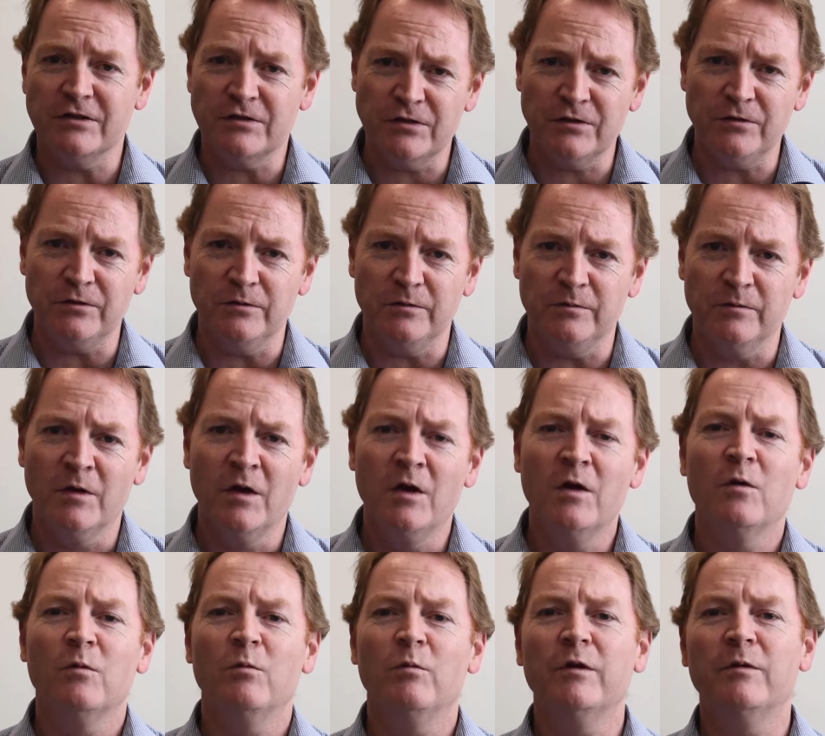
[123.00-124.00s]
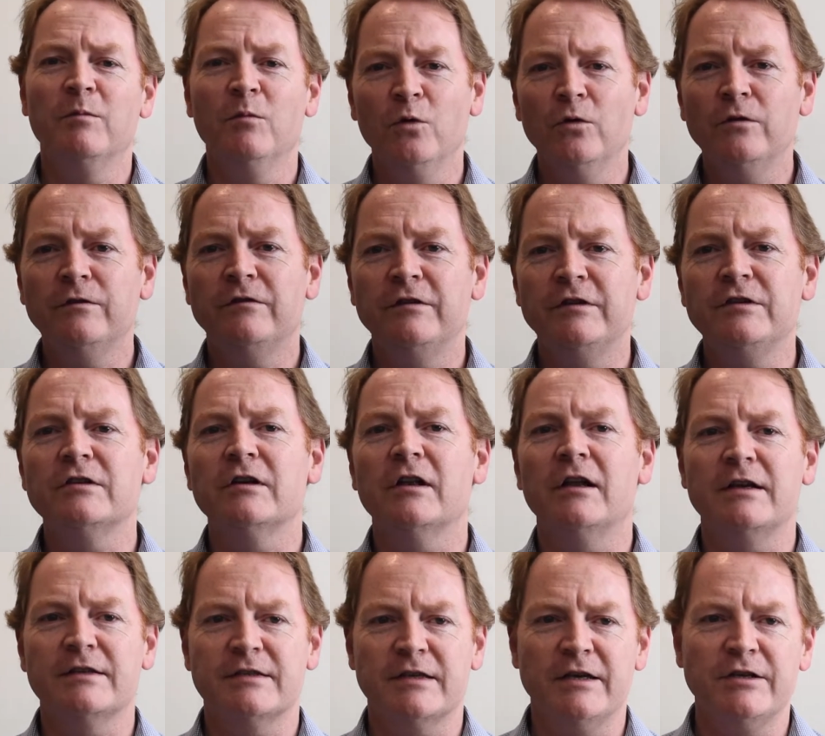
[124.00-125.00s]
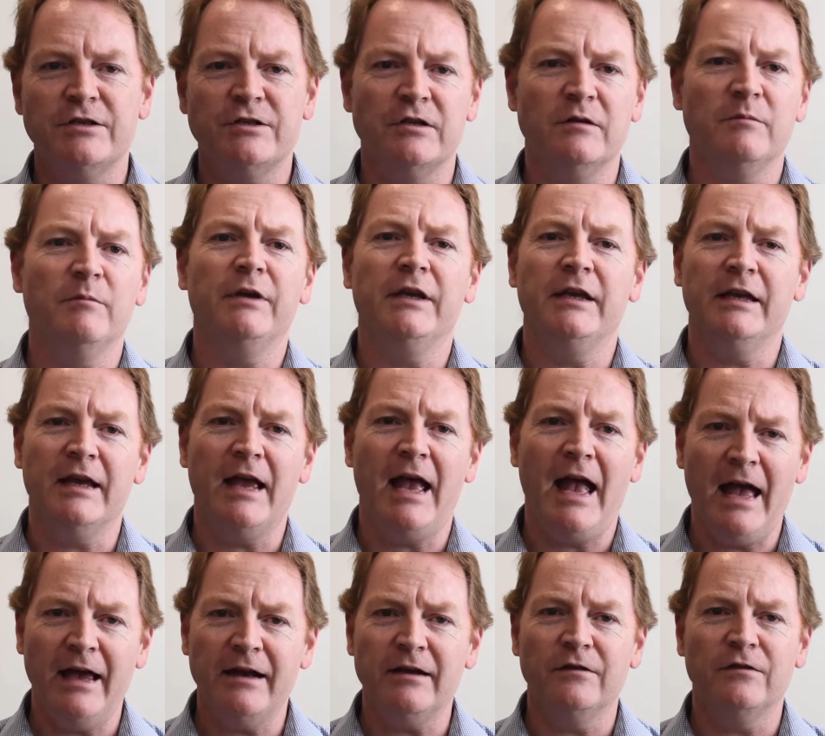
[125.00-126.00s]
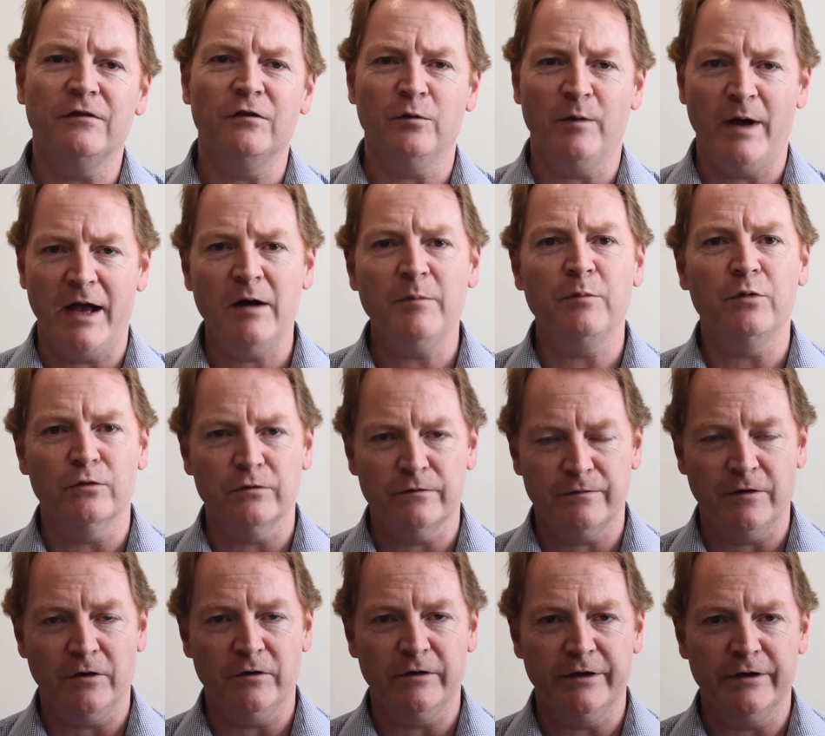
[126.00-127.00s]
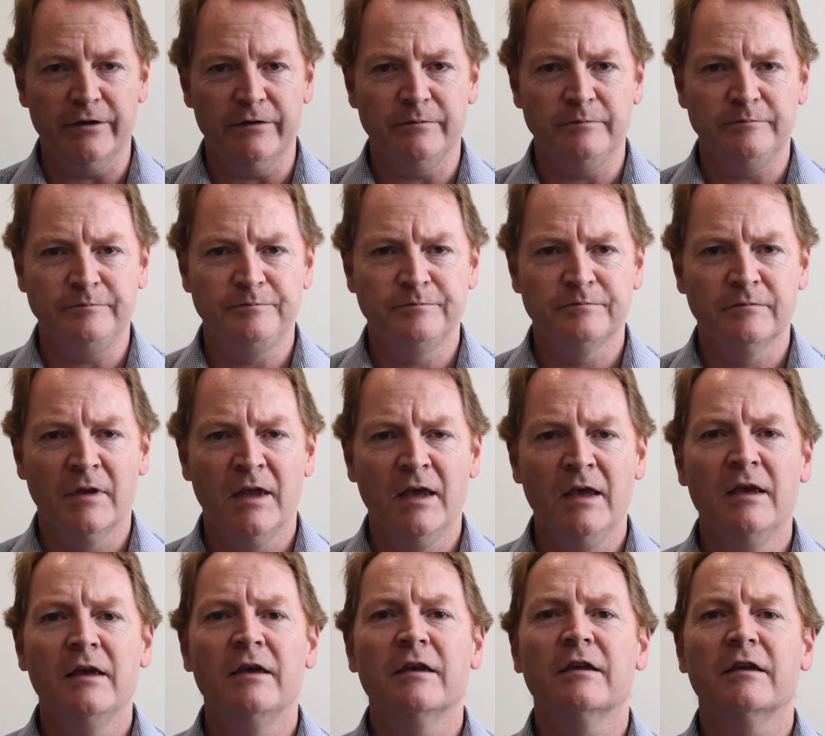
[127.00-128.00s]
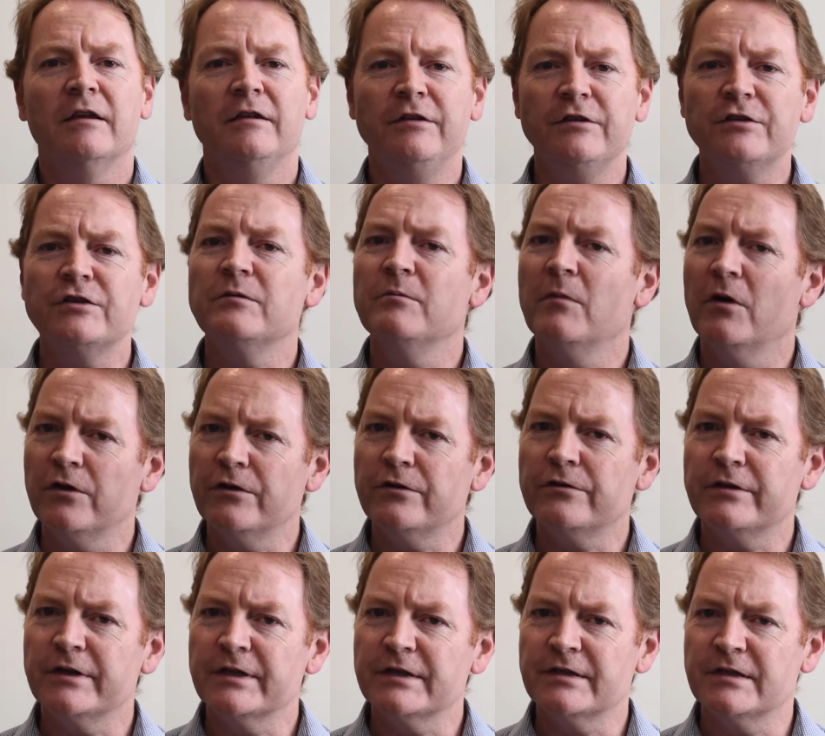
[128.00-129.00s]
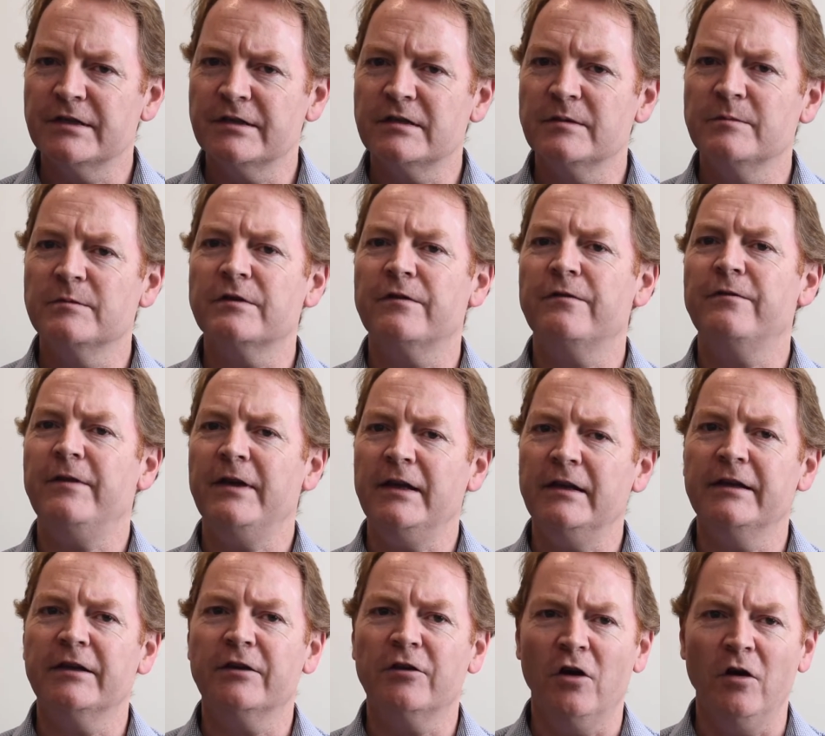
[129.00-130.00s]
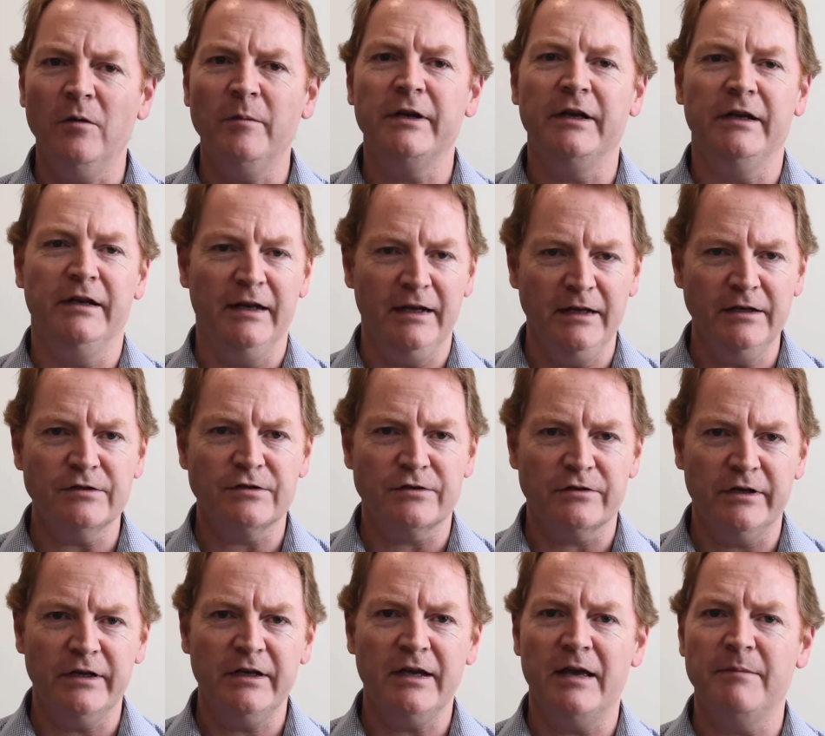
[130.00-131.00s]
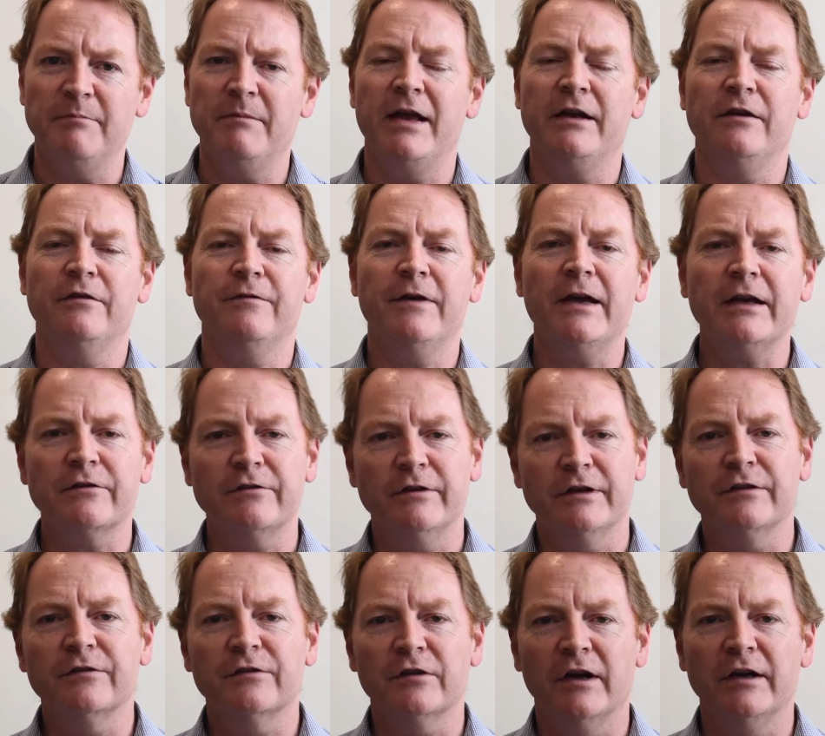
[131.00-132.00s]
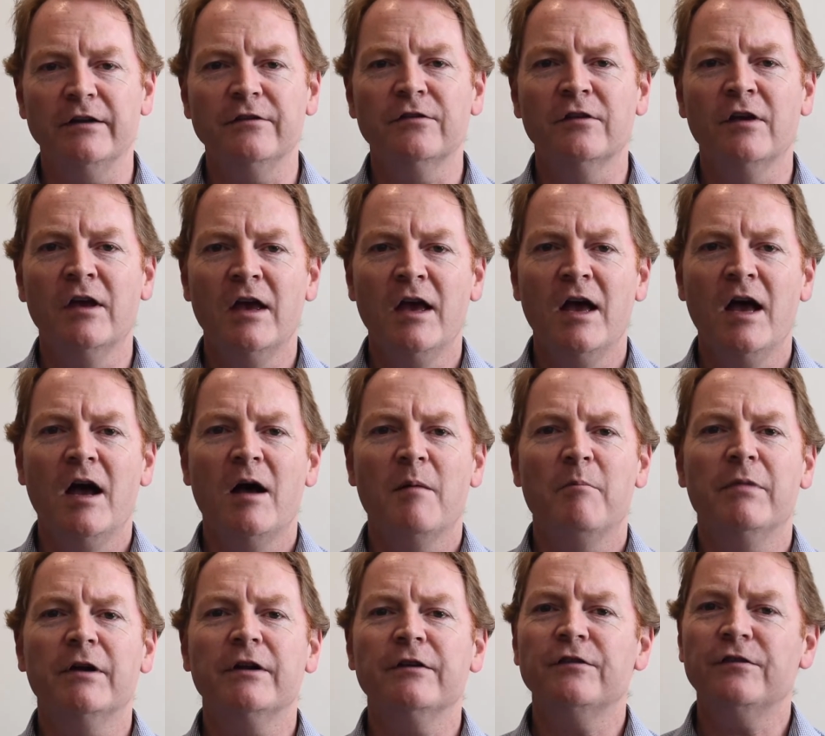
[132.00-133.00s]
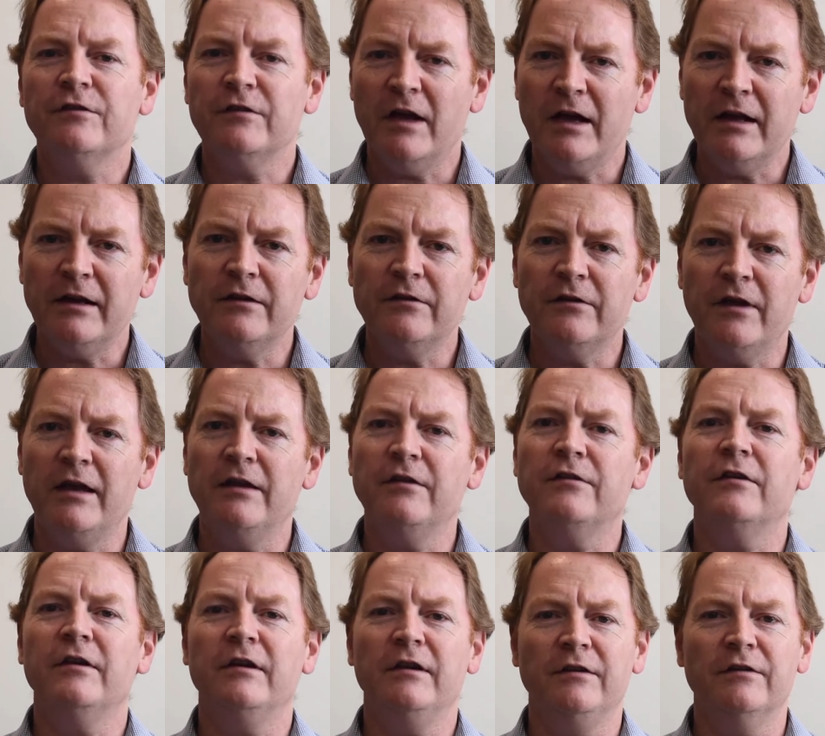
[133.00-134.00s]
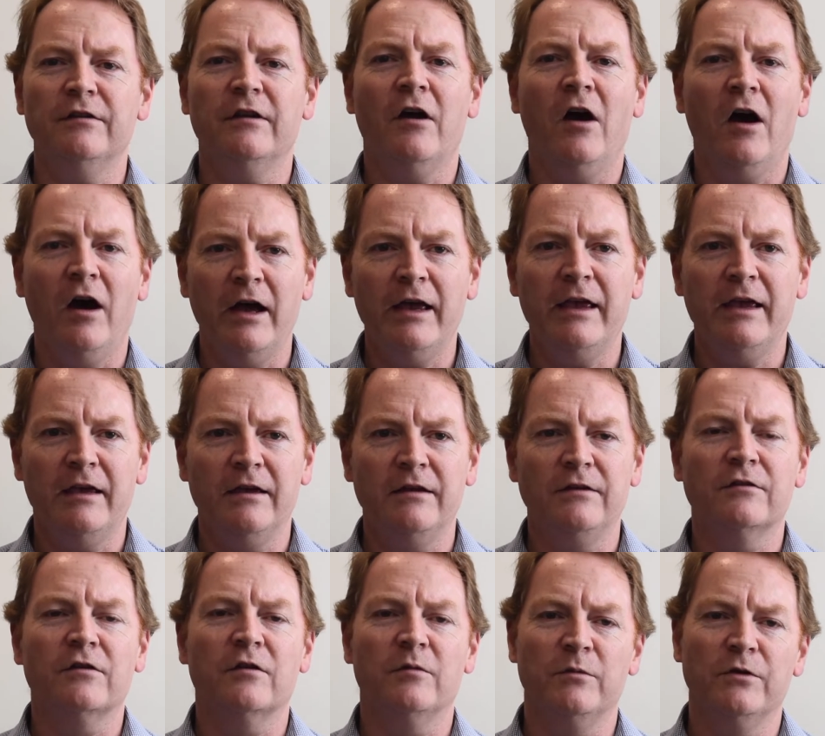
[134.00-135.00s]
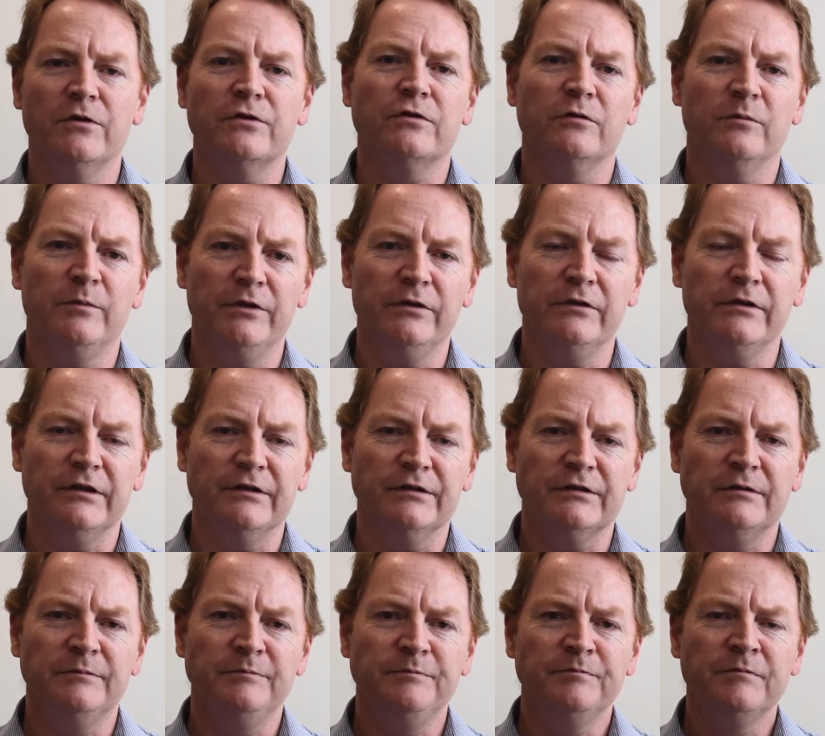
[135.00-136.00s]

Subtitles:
too, with more digitalization being added to our portfolio. Condition monitoring systems are fairly common in industry and manufacturing sites, but are starting to enter into high-end commercial buildings.